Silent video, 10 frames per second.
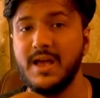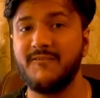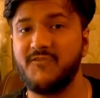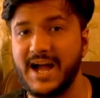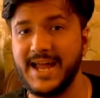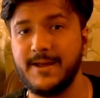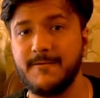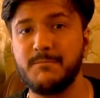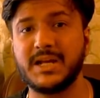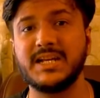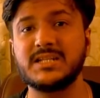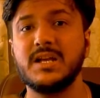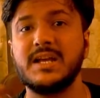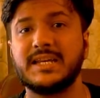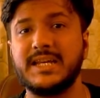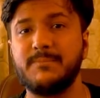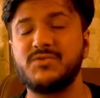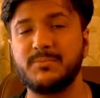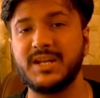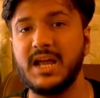Why? Because
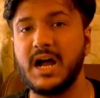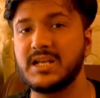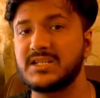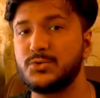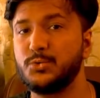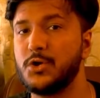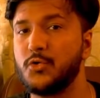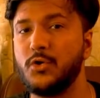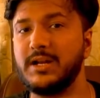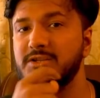Capgemini asks pseudocode,